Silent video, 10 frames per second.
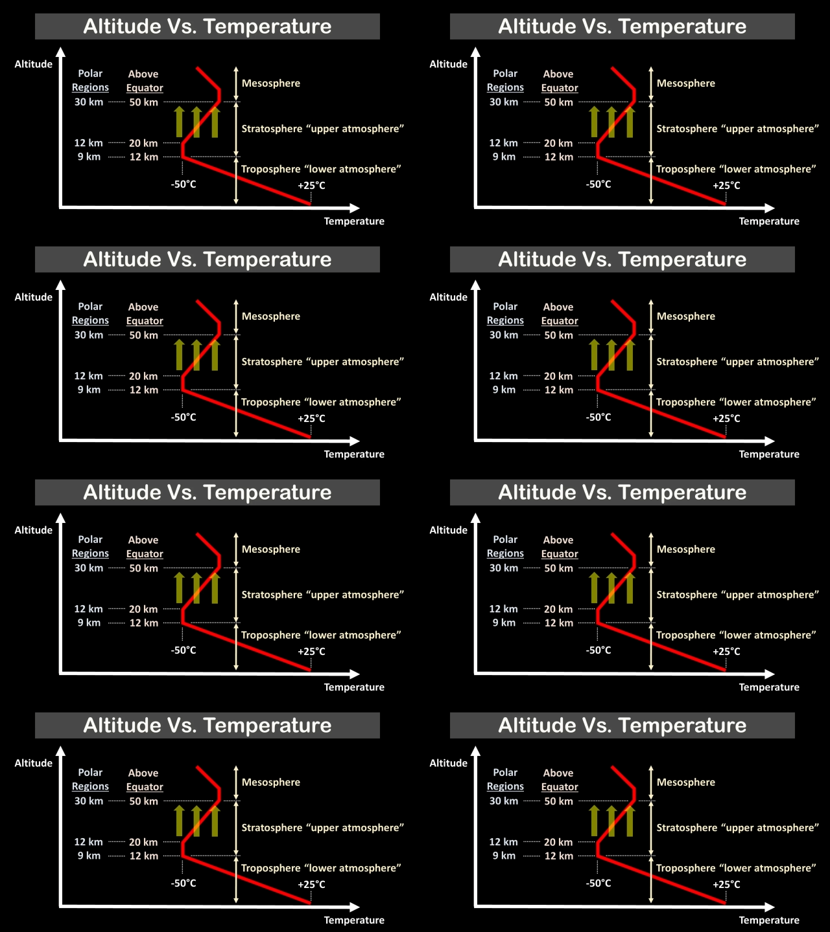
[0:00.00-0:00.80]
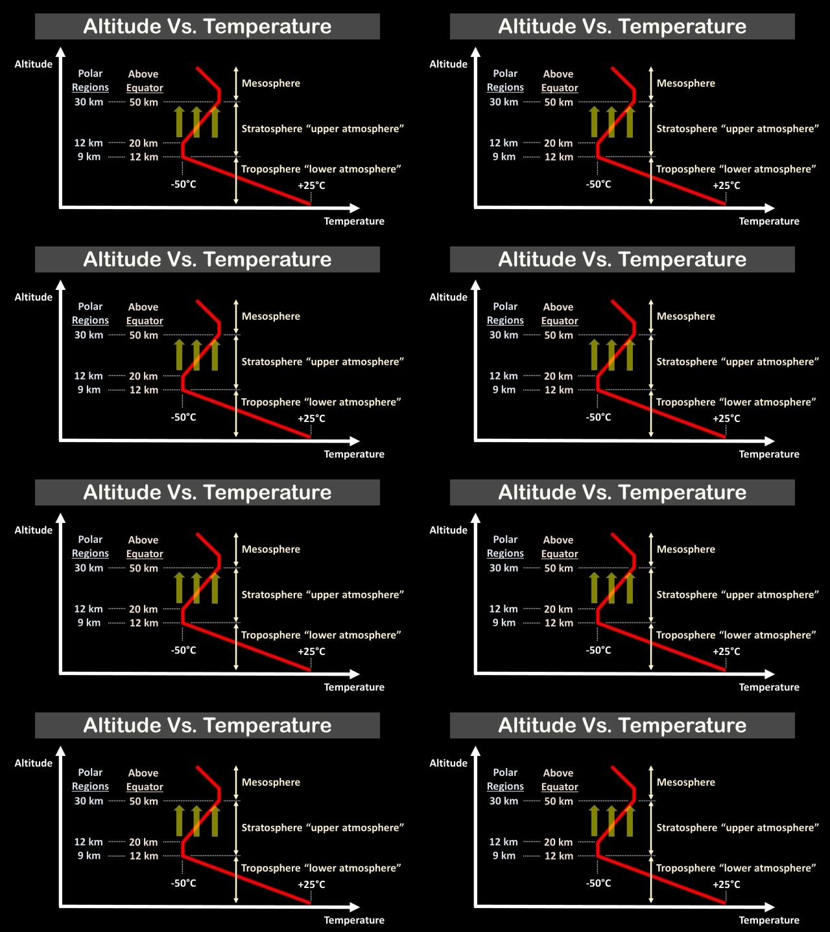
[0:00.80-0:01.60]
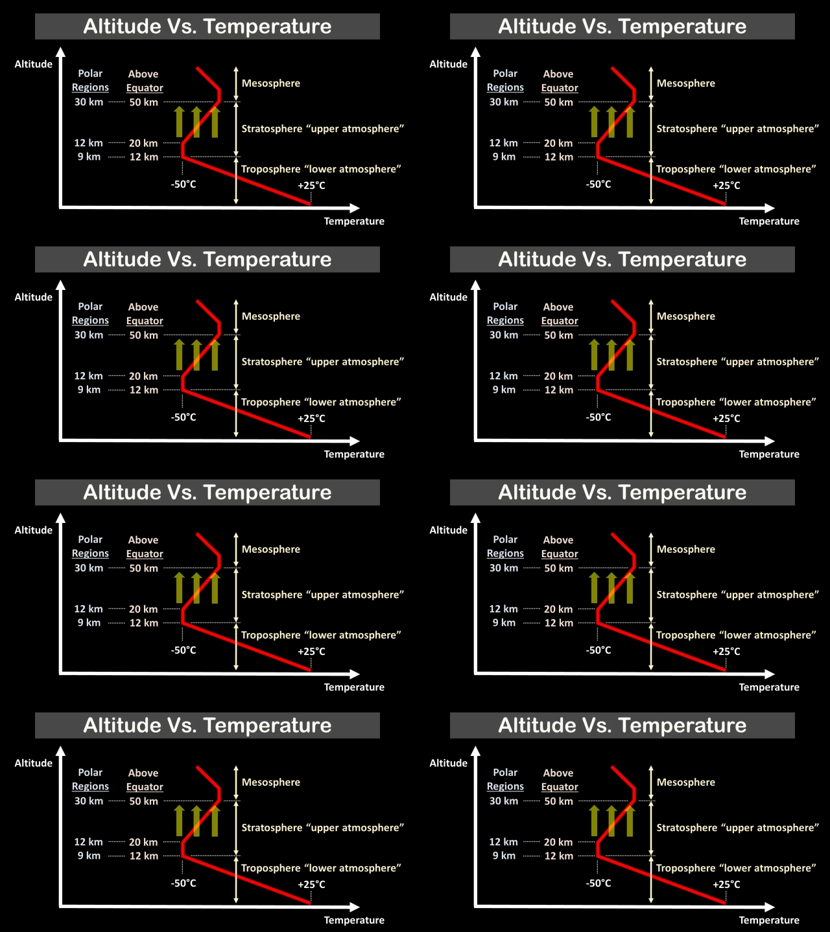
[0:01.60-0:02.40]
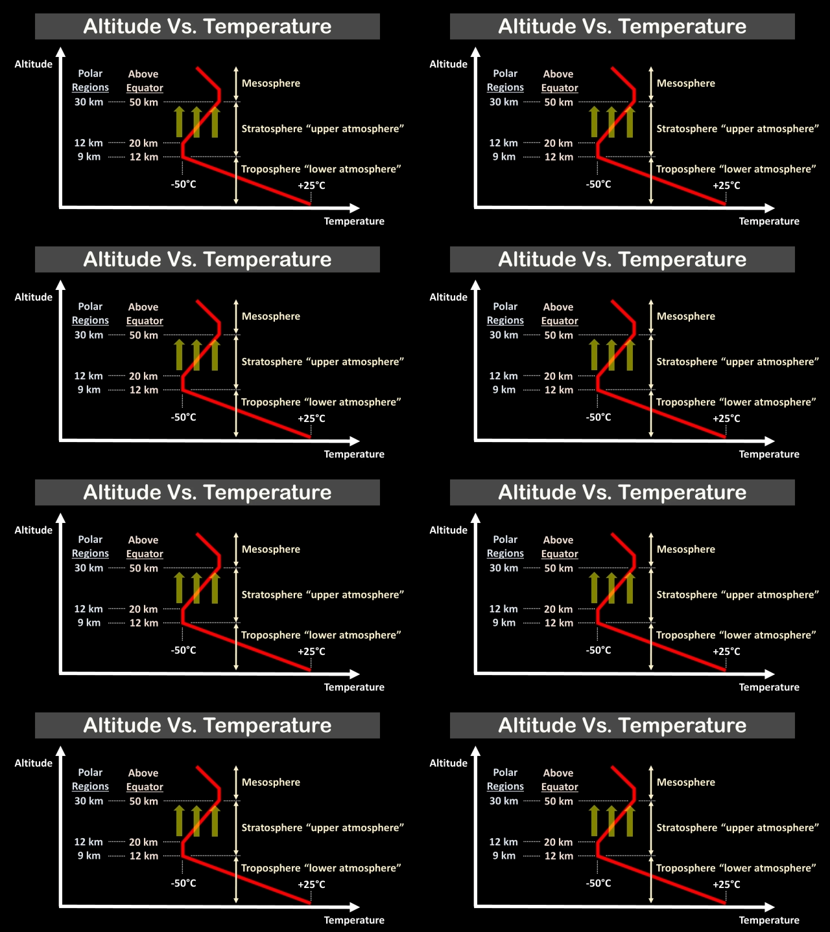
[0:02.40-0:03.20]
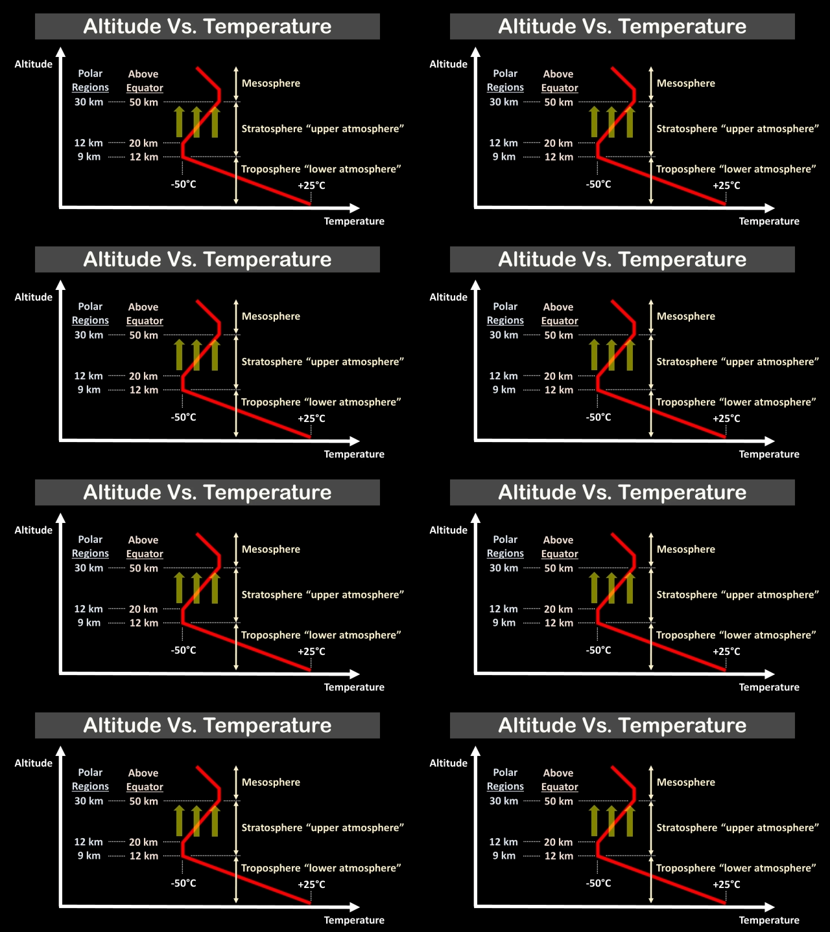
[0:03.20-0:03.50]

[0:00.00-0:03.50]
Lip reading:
[unreadable: no face in view]